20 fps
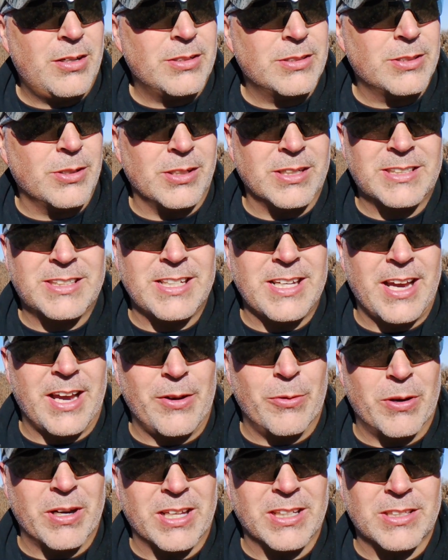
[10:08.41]
So let's see.
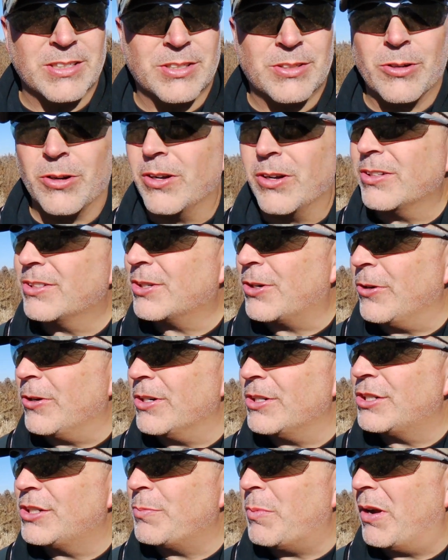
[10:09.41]
I don't want to get
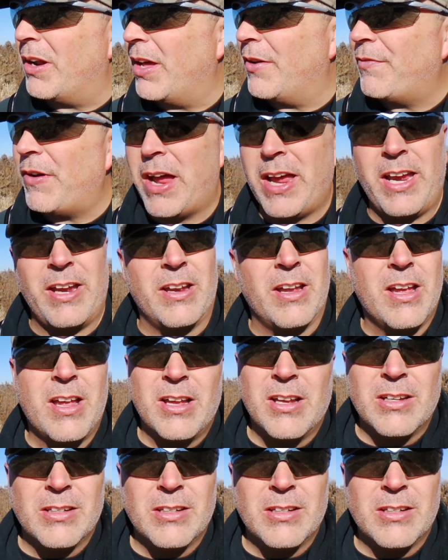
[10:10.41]
discouraged, but hey,